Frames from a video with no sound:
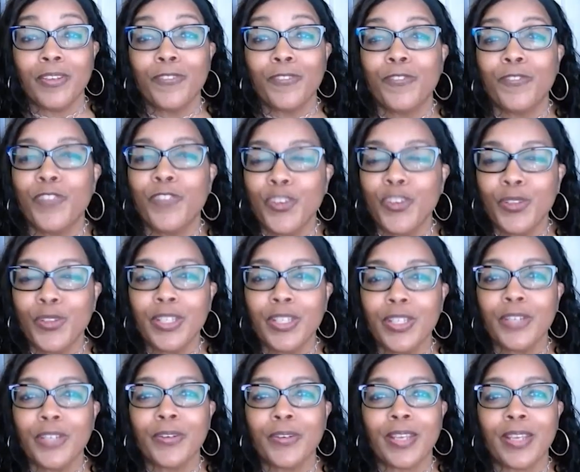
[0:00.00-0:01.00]

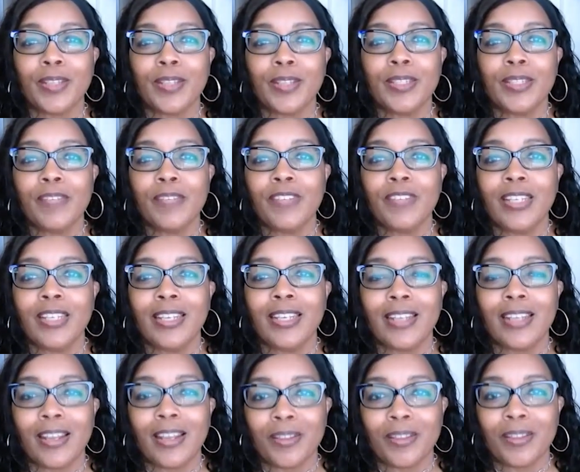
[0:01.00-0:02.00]
fueling creativity and
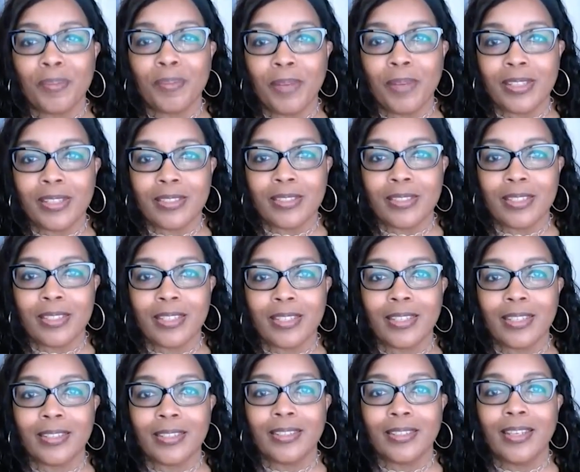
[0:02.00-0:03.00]
out of the box
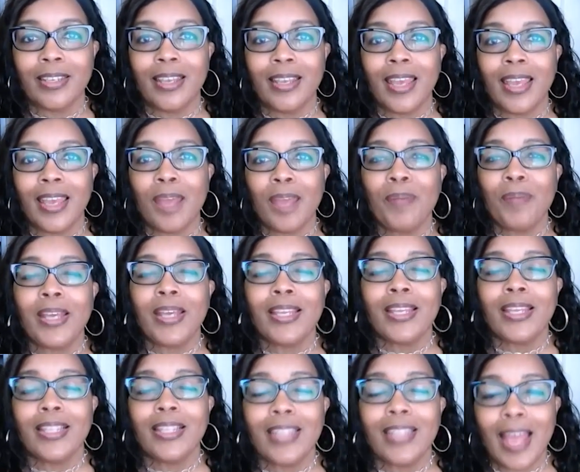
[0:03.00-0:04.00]
thinking. And by
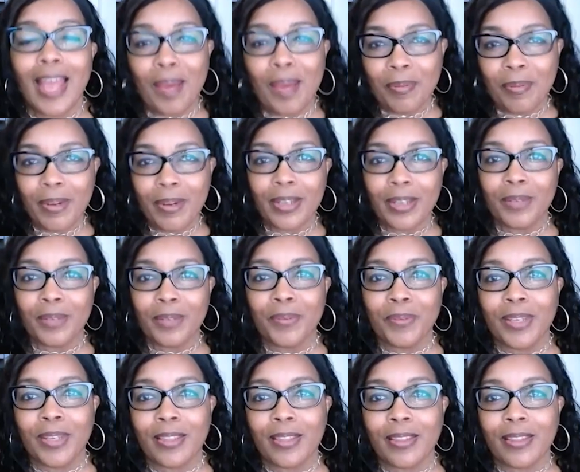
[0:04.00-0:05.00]
collaborating
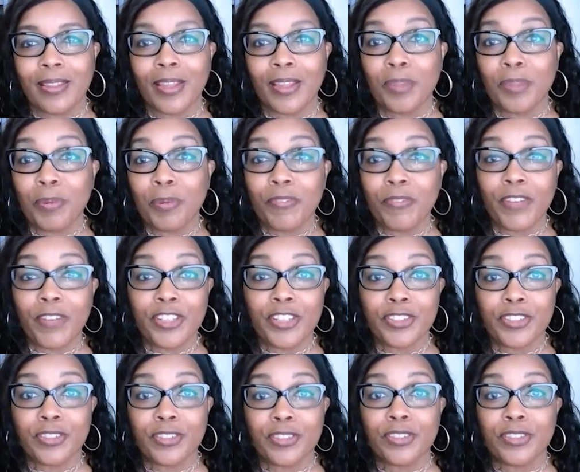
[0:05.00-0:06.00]
with other
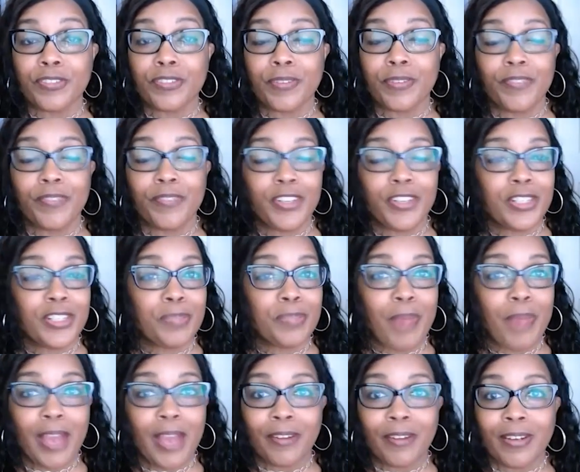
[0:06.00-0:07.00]
professionals from various
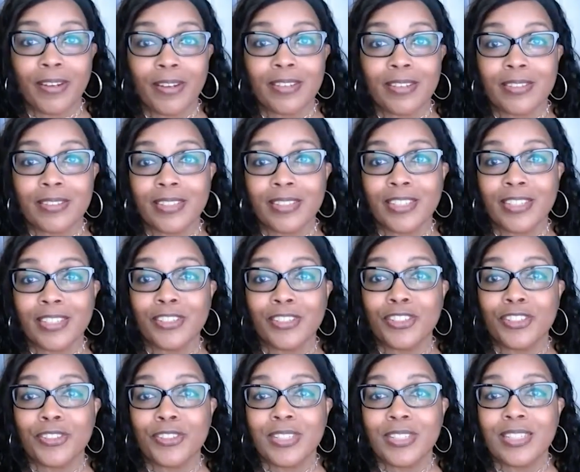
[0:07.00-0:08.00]
backgrounds and
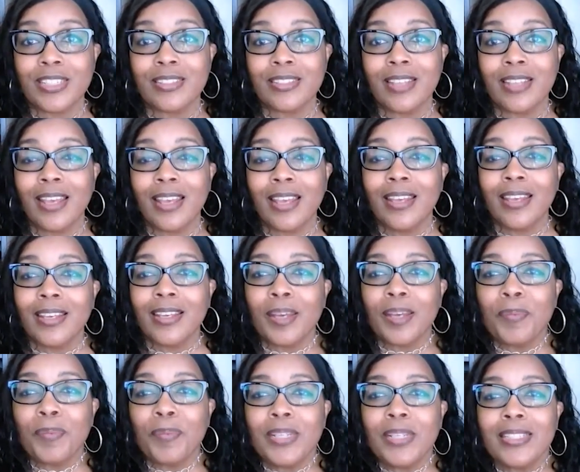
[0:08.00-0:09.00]
industries,
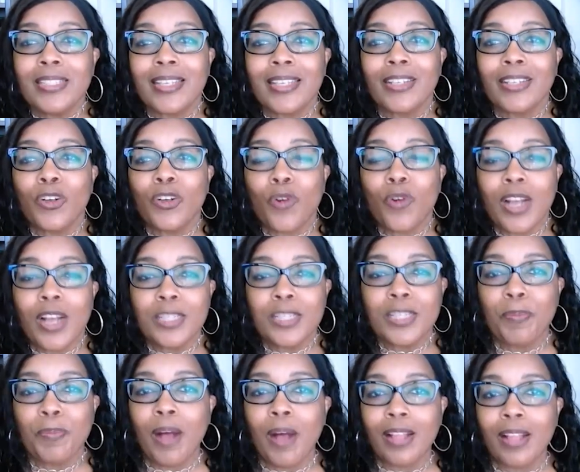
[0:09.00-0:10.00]
companies can cross
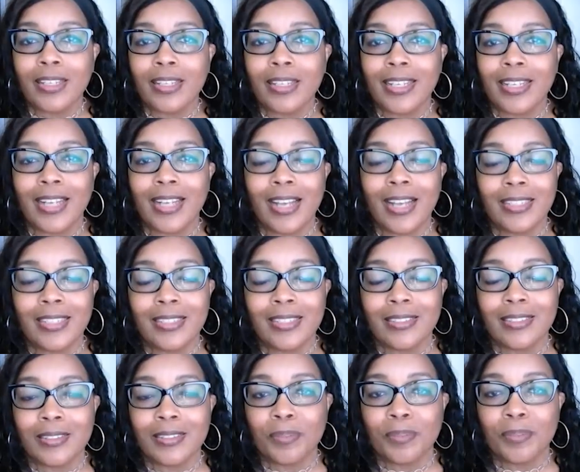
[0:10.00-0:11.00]
pollinate ideas
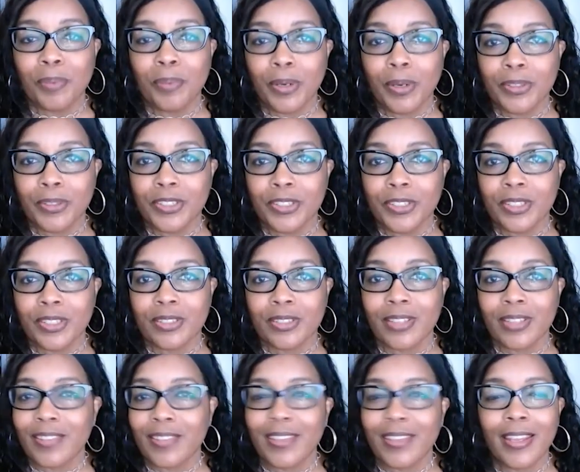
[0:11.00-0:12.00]
and approaches
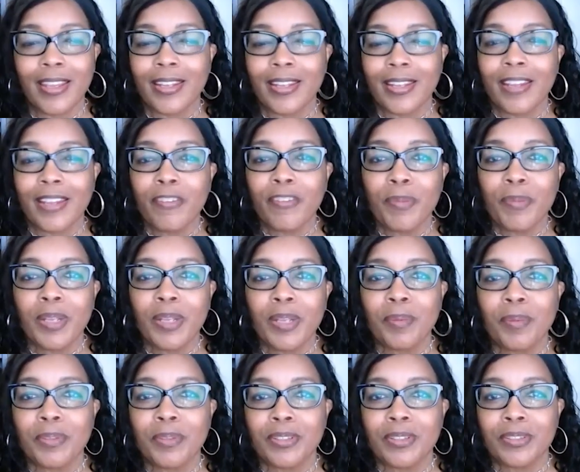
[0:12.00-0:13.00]
like they had never been
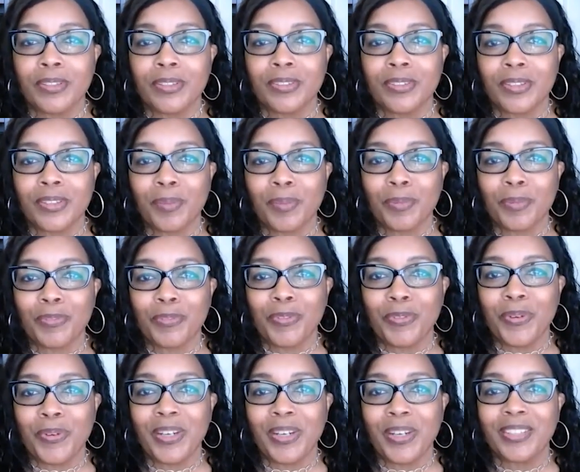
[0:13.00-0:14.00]
able to do so before.